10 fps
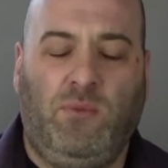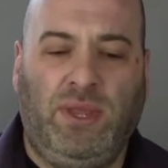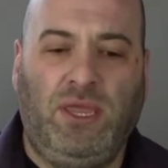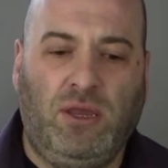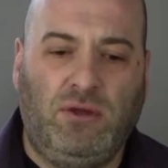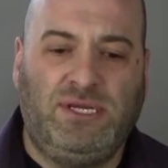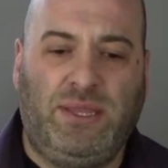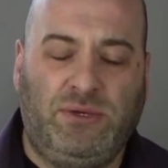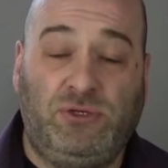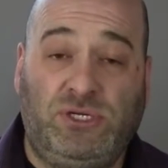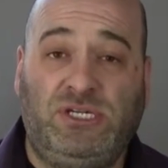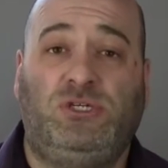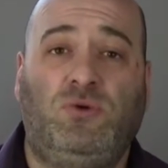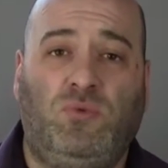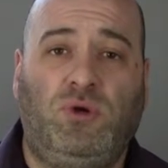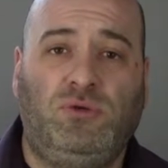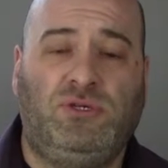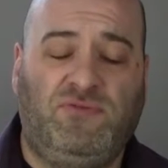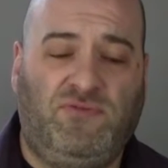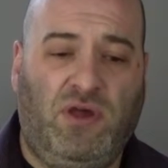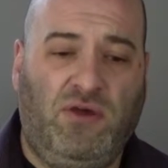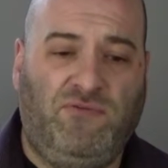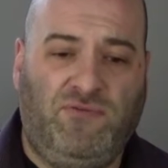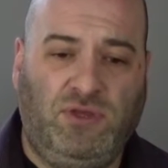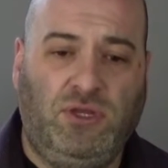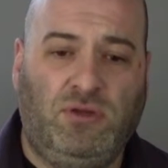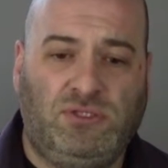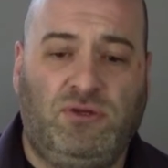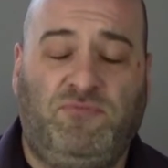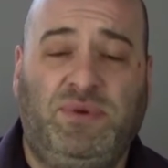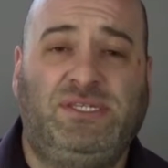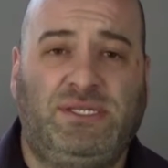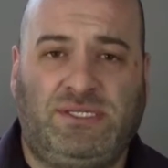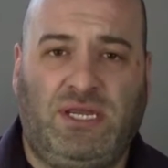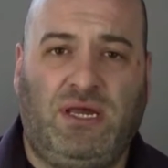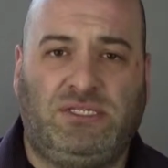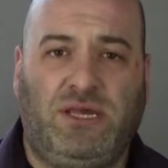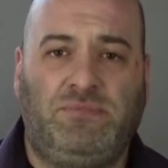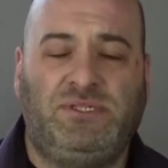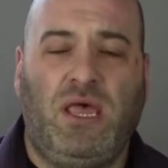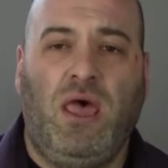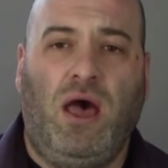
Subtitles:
We can go down the traditional route of sort of business startups.